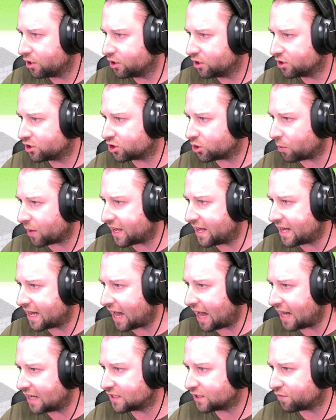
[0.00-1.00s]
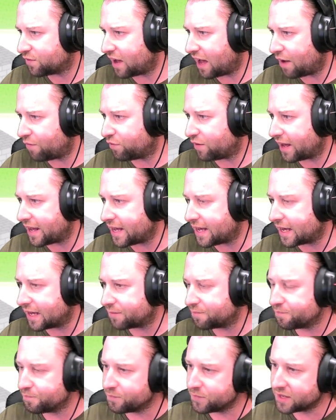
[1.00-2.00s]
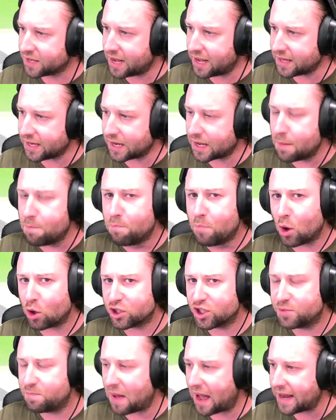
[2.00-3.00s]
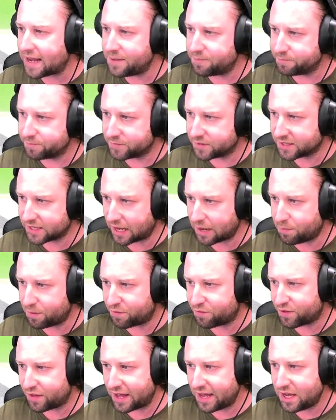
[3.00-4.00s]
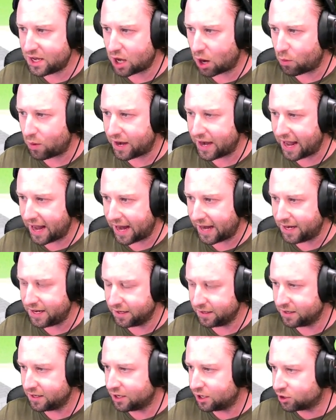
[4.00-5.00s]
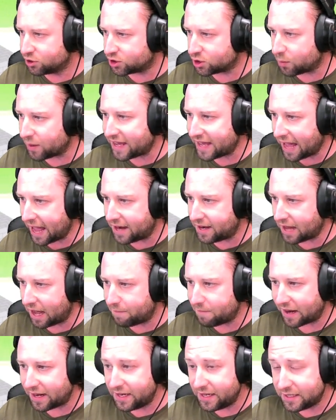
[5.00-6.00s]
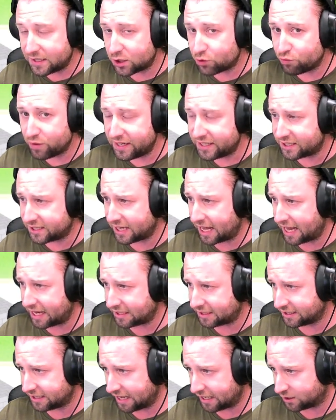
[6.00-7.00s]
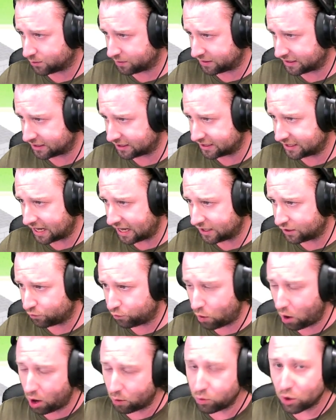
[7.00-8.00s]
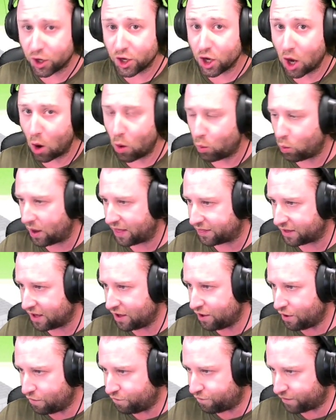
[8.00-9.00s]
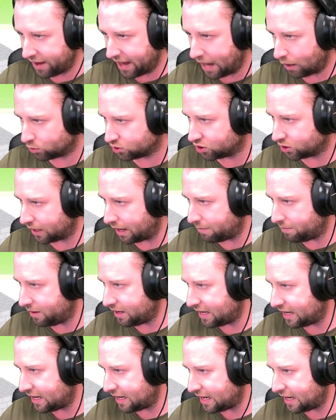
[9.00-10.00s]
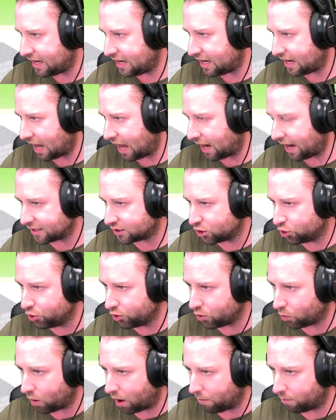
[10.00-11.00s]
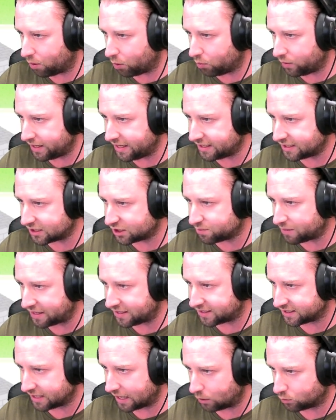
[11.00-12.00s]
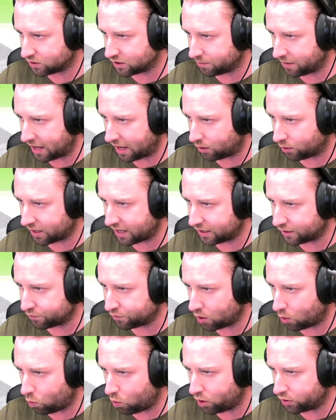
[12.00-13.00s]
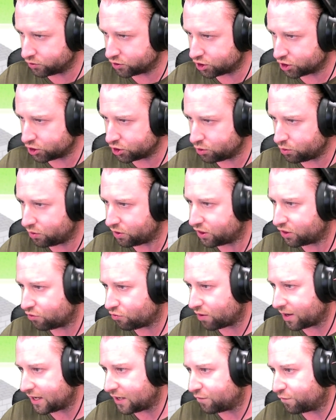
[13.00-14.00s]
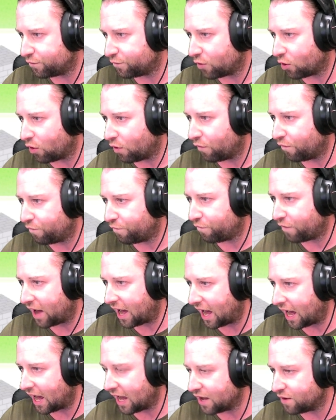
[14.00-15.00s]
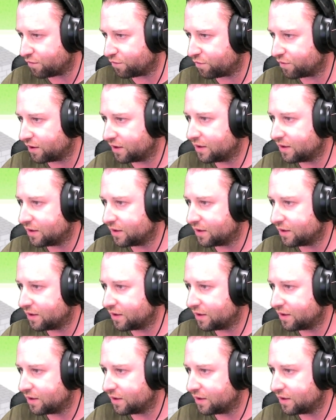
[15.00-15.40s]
So we can kind of have like a bus bay type of thing going in. So again, I might need to resize this, but this is kind of what I'm going to go with for now. So I'll add another one, but we need to space it out a bit. I'll kind of go 1, 2, 3, 4, 5.